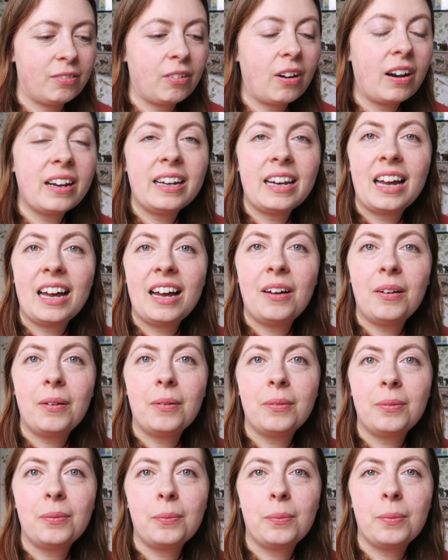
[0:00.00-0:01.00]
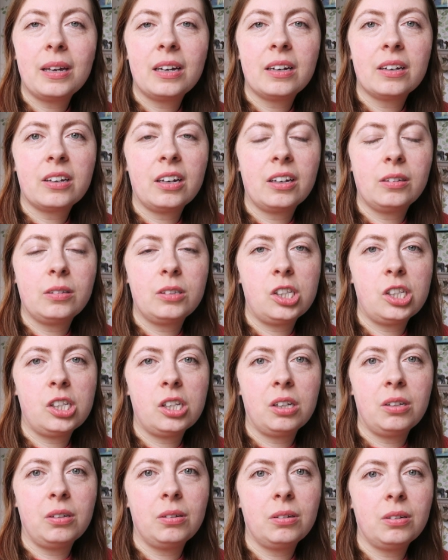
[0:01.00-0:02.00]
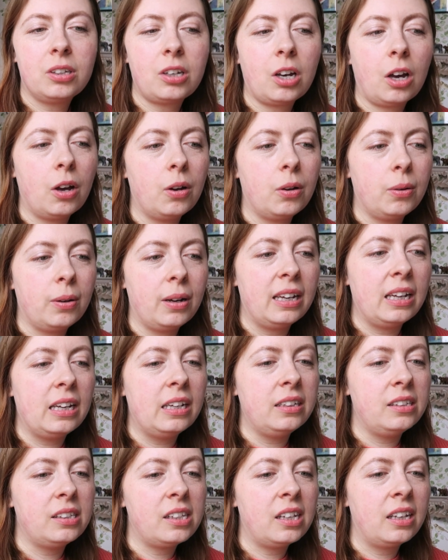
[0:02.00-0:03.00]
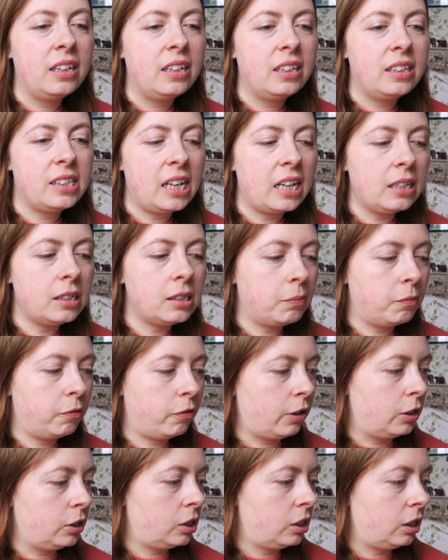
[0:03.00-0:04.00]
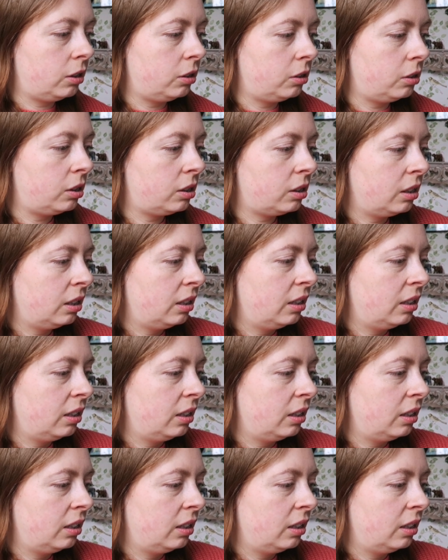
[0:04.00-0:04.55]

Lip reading: right now we are going to go and take some photos.